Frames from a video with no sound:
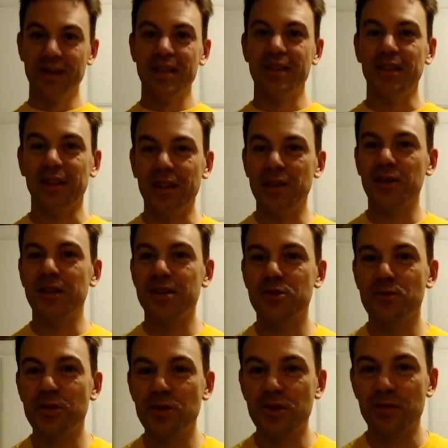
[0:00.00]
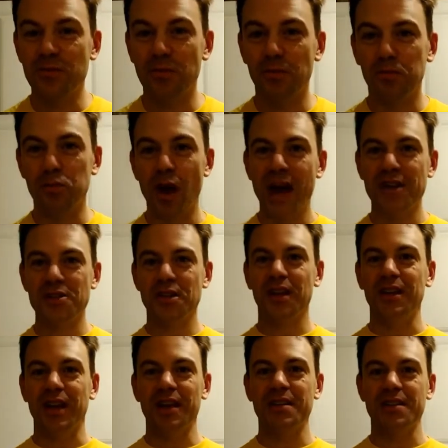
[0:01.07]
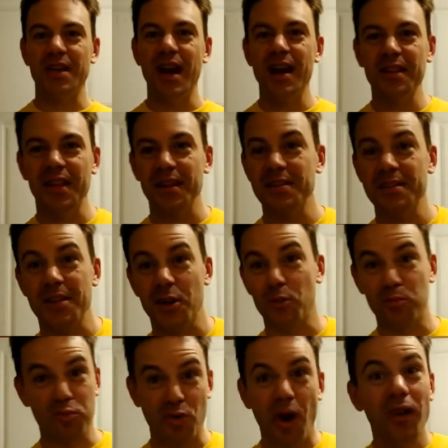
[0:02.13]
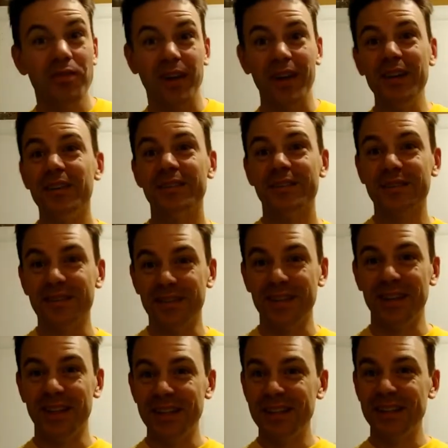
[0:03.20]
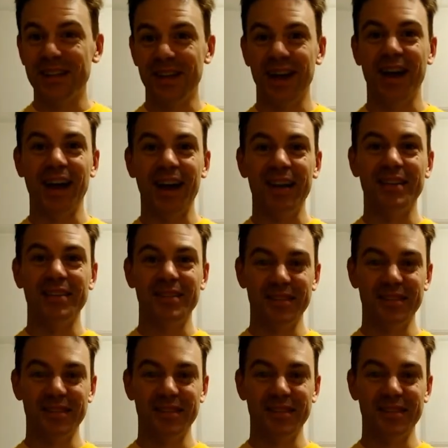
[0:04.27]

the liquor distribution branch collects that. That's their profit, really, and